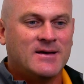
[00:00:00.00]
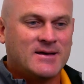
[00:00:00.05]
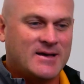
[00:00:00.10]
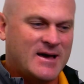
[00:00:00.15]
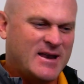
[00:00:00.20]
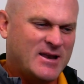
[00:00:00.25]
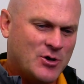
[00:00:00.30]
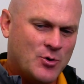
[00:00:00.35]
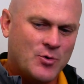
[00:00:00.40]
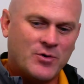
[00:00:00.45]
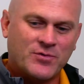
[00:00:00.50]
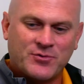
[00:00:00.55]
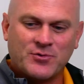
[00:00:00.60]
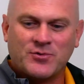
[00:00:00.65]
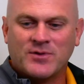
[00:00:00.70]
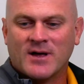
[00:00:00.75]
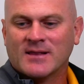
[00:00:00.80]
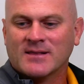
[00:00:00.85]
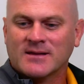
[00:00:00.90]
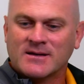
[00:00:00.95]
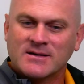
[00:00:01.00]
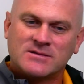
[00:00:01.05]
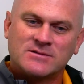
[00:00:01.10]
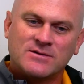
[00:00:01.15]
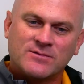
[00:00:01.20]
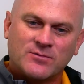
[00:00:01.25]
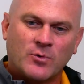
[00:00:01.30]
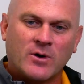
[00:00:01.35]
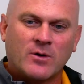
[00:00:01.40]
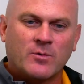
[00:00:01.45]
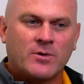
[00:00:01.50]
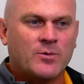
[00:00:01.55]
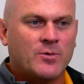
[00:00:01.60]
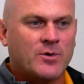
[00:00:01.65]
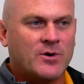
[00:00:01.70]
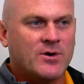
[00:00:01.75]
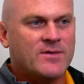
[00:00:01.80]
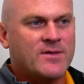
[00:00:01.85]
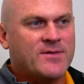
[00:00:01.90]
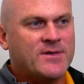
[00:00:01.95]
kind of going through that list of where we
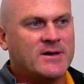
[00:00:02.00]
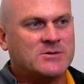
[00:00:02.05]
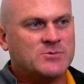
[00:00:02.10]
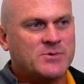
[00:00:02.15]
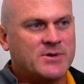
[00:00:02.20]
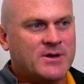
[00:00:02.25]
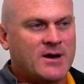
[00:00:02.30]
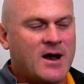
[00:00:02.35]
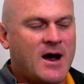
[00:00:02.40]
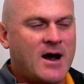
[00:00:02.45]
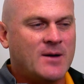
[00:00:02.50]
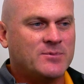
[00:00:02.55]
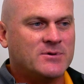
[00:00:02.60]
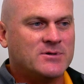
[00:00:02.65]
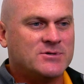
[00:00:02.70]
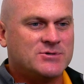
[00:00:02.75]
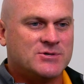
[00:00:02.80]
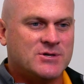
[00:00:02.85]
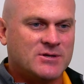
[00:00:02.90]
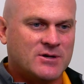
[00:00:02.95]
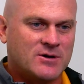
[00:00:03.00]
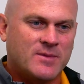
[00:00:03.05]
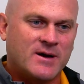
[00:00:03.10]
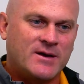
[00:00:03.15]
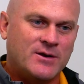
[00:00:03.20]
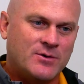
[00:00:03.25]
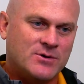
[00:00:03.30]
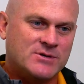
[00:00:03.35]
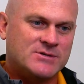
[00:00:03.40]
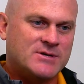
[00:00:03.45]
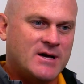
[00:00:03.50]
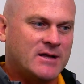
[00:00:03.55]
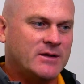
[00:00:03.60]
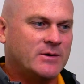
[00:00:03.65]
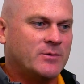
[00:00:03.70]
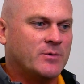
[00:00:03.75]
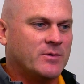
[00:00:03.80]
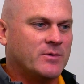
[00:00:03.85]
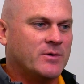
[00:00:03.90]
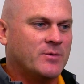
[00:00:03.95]
were and the things we'd accomplished, just to let everybody know
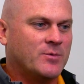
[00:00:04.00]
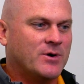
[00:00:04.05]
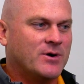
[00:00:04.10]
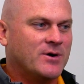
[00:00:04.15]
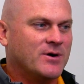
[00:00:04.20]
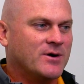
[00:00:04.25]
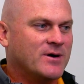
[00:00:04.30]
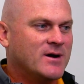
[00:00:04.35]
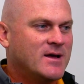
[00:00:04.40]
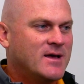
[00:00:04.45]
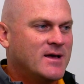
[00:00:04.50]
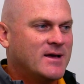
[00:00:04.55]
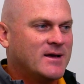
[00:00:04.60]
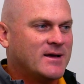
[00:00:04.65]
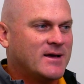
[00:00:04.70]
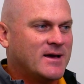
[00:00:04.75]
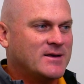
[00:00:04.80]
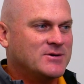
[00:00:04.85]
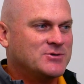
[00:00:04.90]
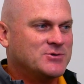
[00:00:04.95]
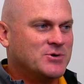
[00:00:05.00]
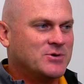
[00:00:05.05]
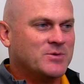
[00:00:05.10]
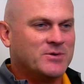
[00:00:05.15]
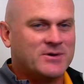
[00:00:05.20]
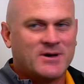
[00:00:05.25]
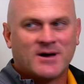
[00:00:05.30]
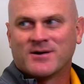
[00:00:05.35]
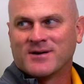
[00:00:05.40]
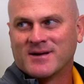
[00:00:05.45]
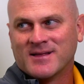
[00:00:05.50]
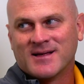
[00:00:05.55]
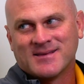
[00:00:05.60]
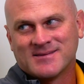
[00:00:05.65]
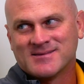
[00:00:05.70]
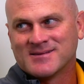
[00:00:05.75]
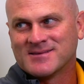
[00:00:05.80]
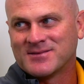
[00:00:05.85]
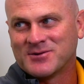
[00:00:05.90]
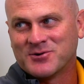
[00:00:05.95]
exactly where we were, kind of joking with Connor, hey,
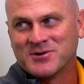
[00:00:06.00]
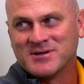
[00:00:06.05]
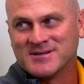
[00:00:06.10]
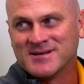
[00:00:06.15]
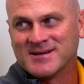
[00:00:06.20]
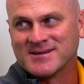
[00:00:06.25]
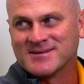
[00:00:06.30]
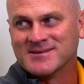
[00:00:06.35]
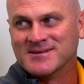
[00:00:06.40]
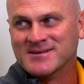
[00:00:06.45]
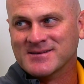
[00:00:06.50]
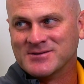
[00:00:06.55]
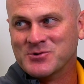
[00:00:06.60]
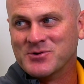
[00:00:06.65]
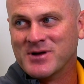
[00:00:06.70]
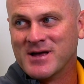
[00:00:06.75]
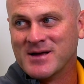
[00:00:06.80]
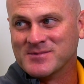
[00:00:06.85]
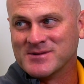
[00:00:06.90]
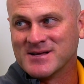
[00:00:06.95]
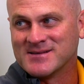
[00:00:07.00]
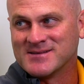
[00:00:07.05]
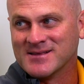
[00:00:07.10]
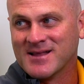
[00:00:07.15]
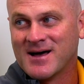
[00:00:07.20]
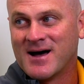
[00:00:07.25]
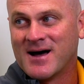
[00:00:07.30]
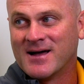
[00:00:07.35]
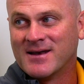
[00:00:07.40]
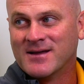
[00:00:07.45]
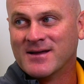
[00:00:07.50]
that's 36 in two games, that's a lot.